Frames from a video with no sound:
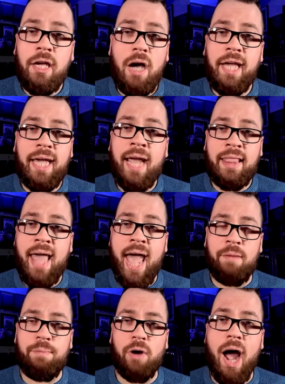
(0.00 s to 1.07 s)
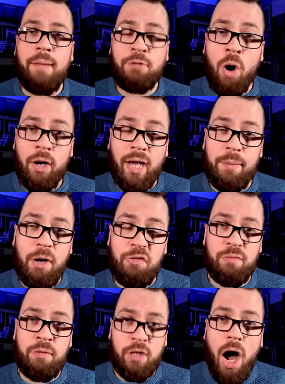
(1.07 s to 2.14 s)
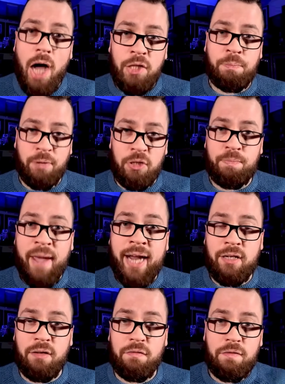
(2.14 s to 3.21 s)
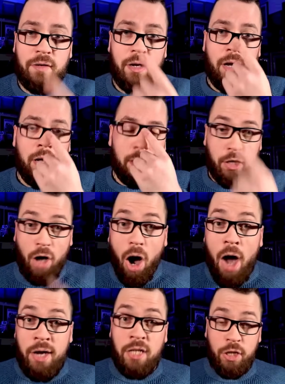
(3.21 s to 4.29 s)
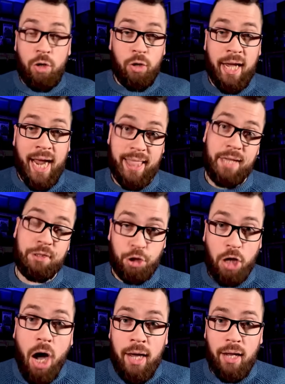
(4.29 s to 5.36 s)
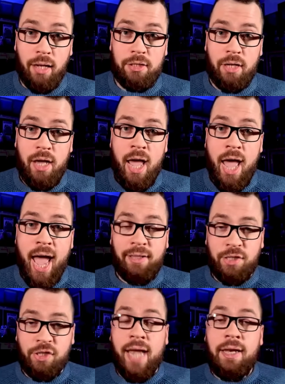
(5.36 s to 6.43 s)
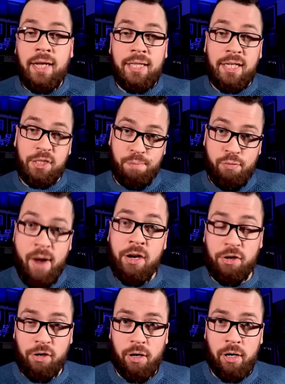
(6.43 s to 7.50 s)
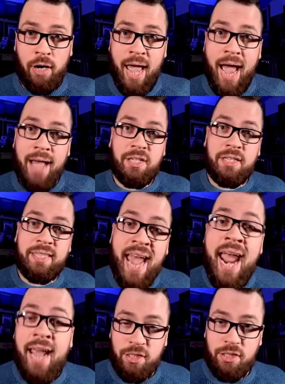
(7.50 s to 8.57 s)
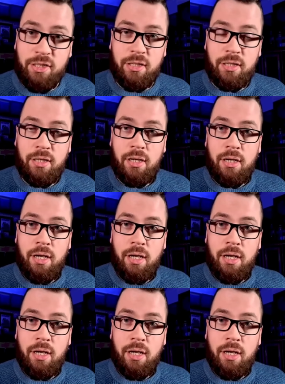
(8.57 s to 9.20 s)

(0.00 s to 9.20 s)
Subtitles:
I get that, but I'm talking about from God's perspective. God is looking at this child and sending this predator as a test.